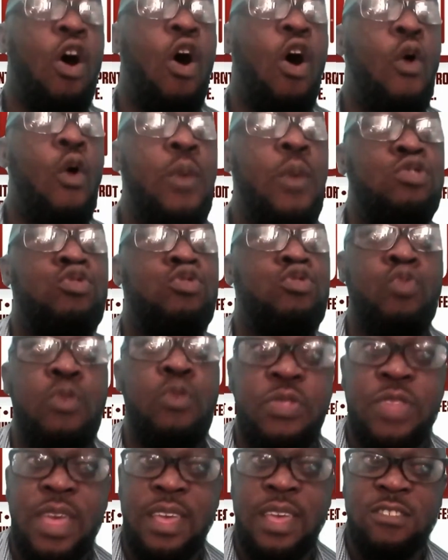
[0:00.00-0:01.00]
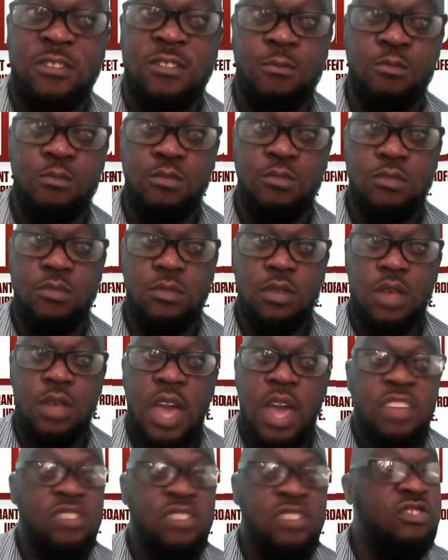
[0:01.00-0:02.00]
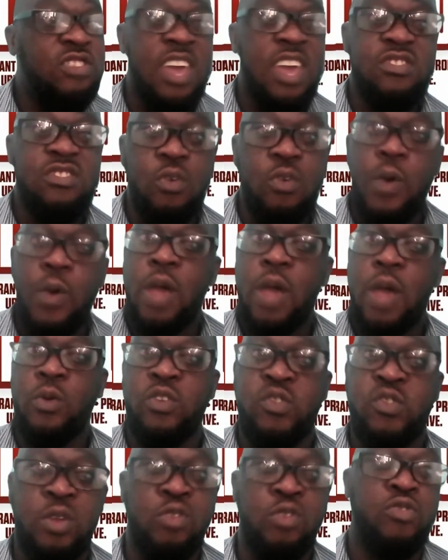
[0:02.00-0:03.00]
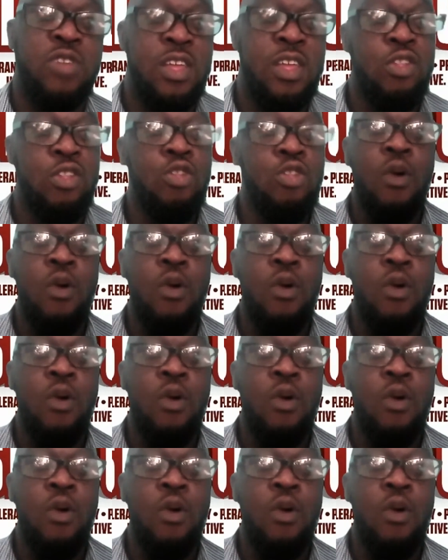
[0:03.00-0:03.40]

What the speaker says: how we do things, change the way in which we do things.